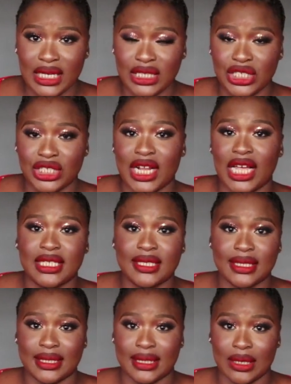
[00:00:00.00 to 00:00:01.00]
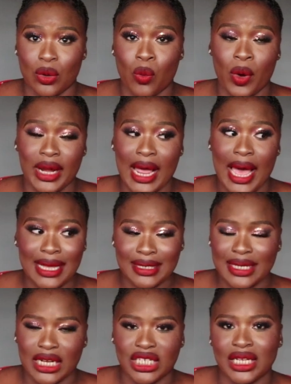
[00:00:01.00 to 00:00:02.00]
She now, when I
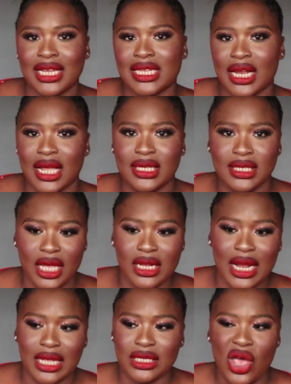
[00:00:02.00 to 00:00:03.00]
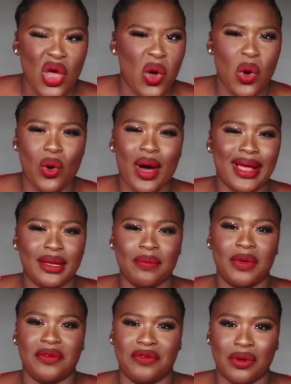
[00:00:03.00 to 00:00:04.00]
asked her, she now started saying that, oh, I
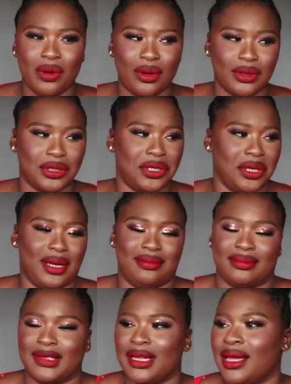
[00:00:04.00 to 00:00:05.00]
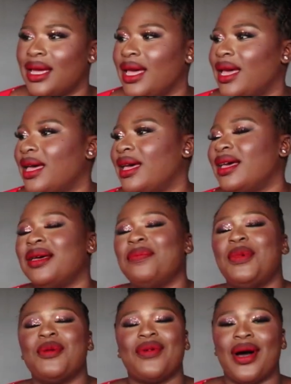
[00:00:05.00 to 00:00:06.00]
didn't pay for laundry.
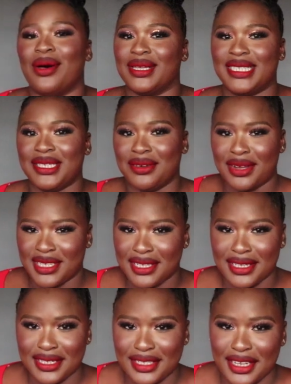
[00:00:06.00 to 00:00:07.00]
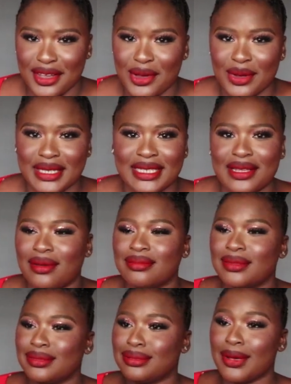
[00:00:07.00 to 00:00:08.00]
People are serious in this Lagos.
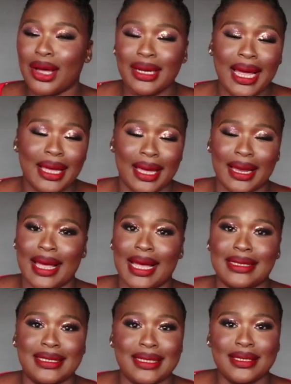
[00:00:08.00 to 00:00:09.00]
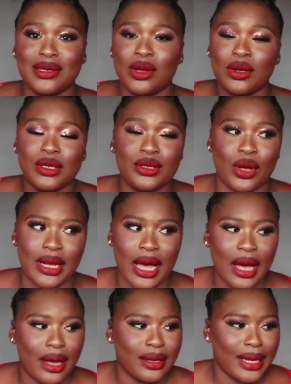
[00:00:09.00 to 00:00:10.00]
Other gele artists, all those
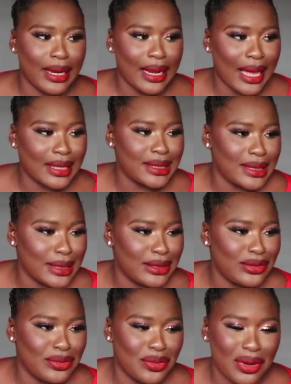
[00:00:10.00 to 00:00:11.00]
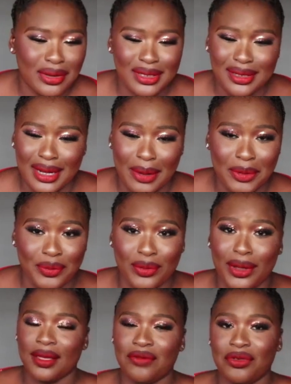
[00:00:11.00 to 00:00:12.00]
other gele artists, you know, all those other
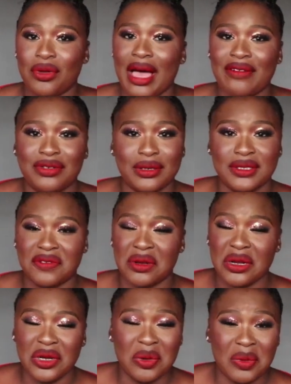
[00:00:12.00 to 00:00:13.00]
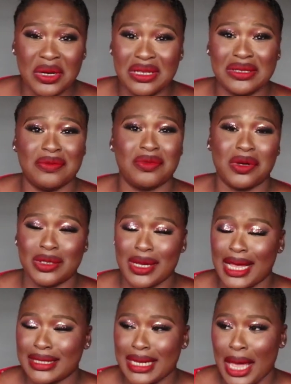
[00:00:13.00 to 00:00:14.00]
people, if you don't have huge following, nobody's even going
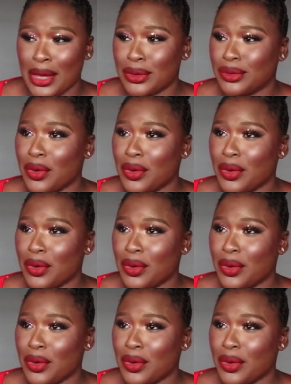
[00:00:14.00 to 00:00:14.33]
to answer you.